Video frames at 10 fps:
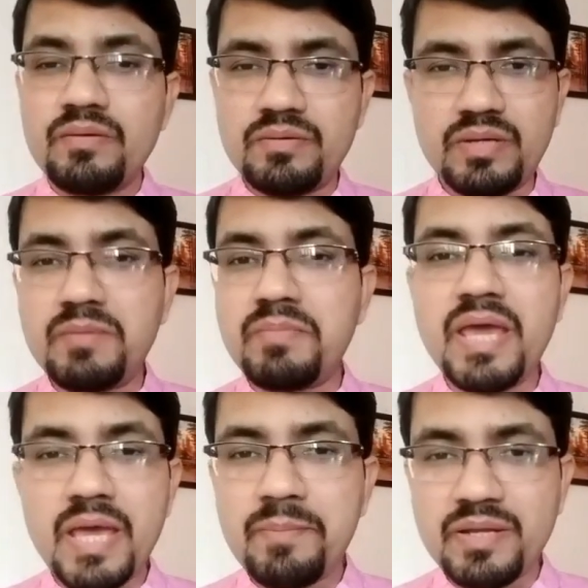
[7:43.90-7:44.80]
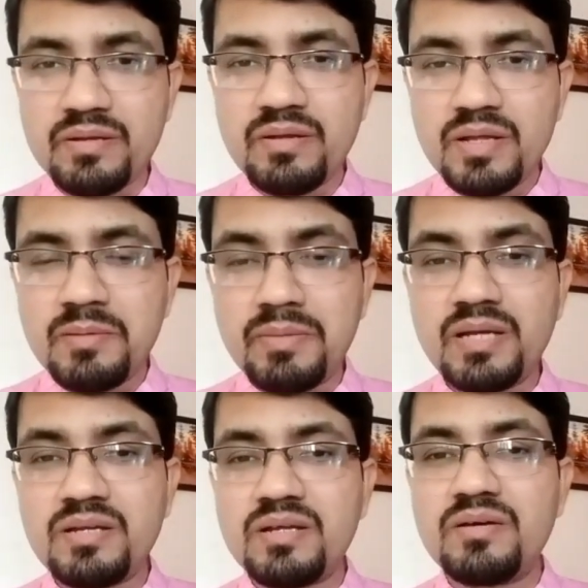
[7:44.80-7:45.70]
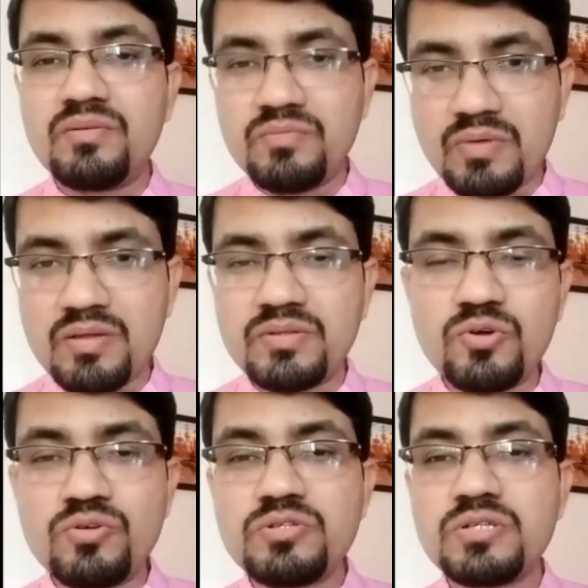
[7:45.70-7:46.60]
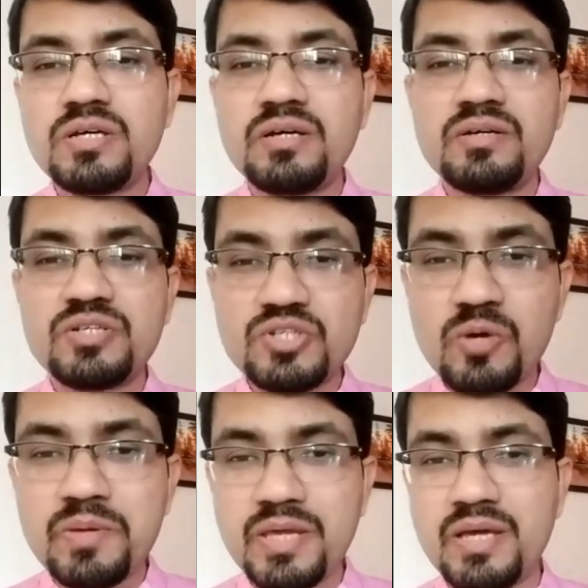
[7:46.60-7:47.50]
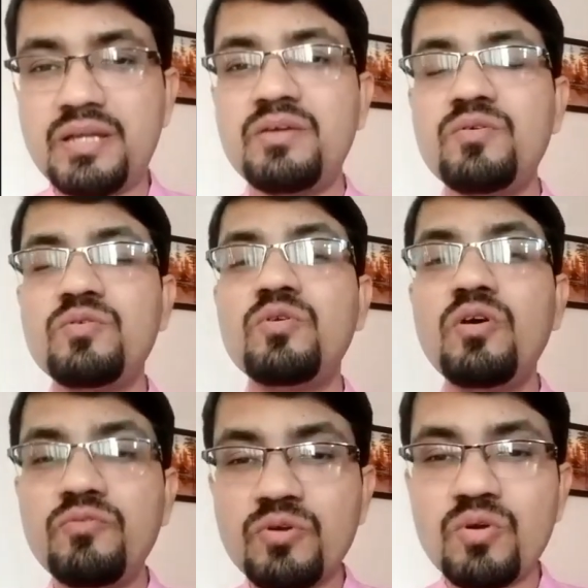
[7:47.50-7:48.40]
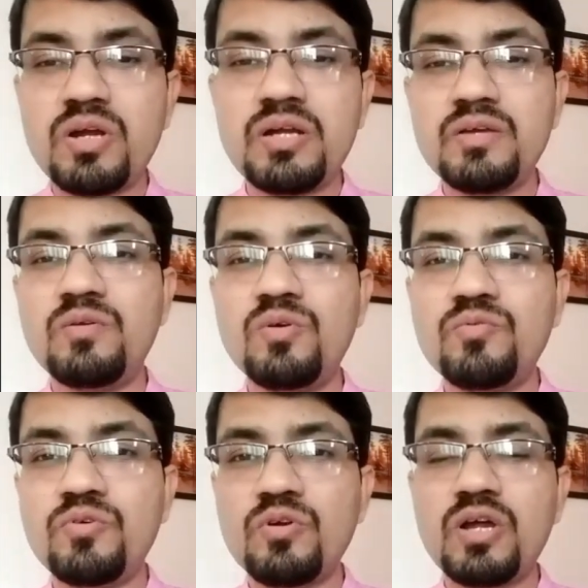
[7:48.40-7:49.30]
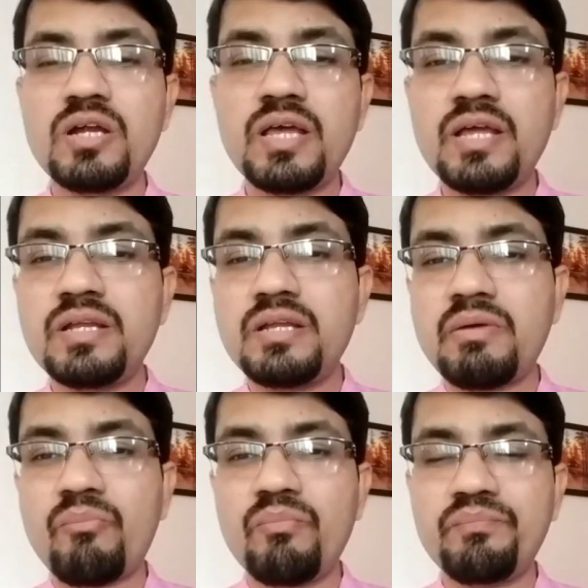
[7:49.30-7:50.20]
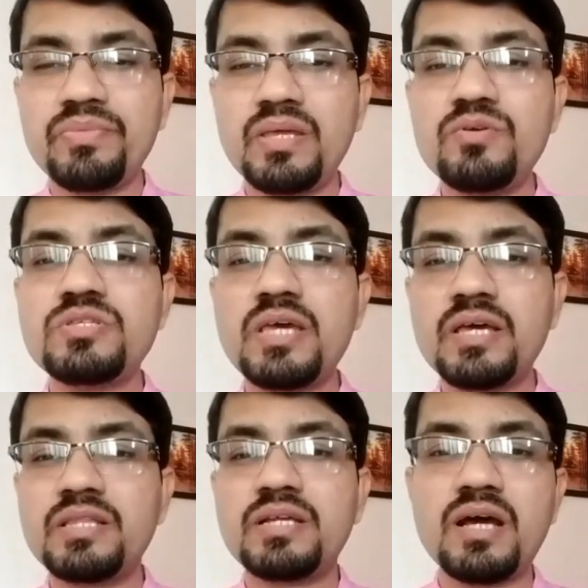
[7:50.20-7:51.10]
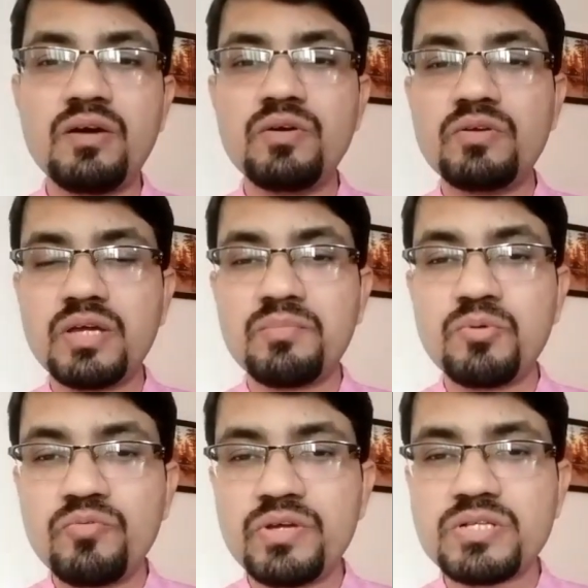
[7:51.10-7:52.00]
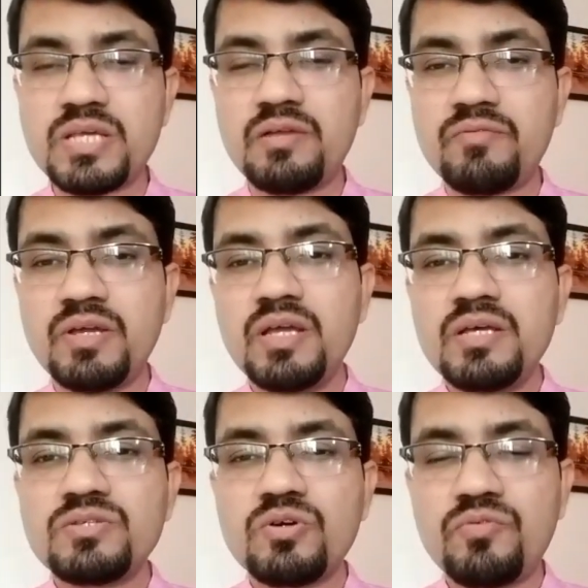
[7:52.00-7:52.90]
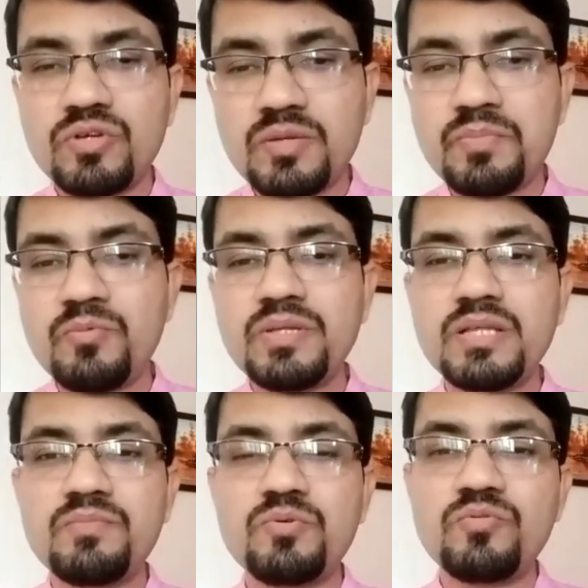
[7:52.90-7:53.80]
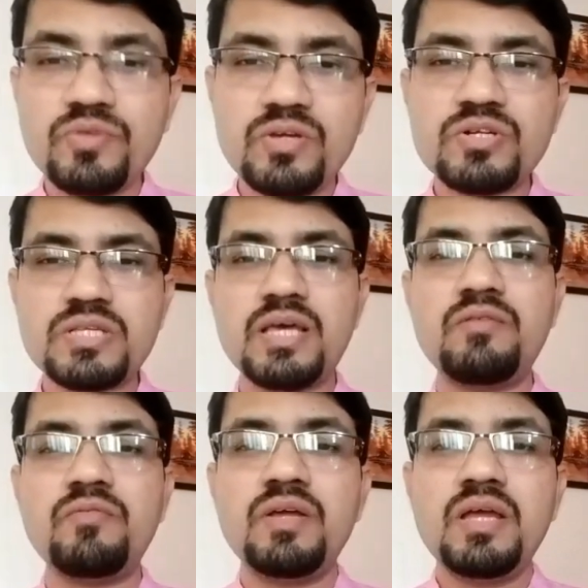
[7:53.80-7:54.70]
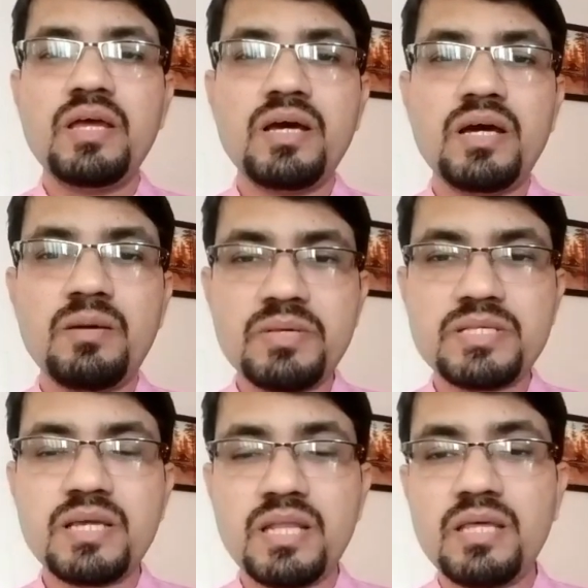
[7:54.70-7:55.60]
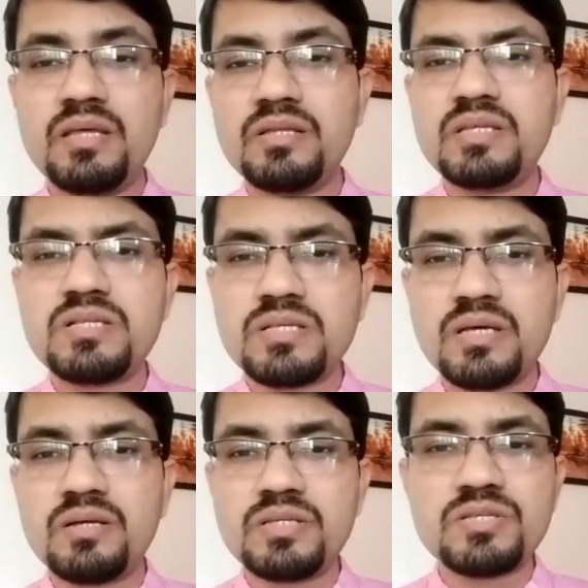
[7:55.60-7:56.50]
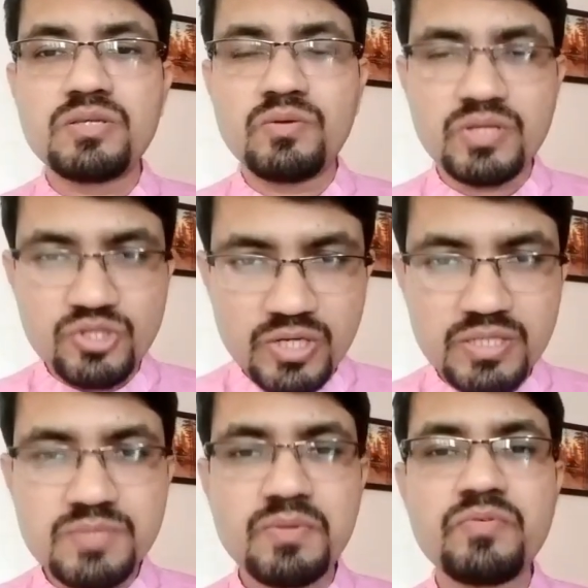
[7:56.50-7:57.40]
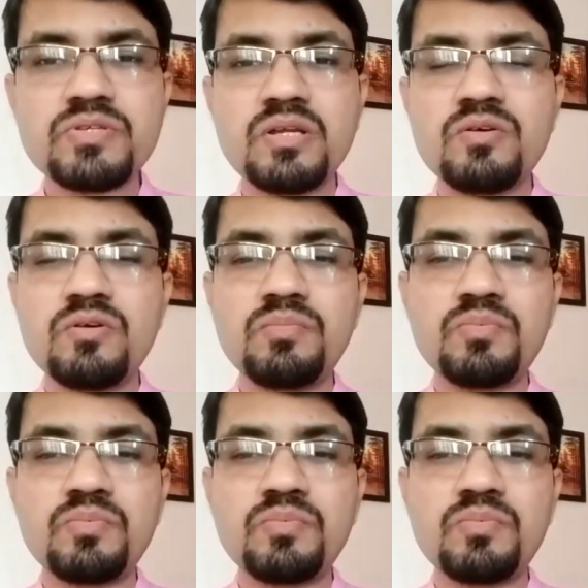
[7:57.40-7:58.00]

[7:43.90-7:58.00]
It may happen, but don't stop here. You go forward, you look forward, and you check that how you can prove yourself. So for the prove yourself, basically this you can join these professional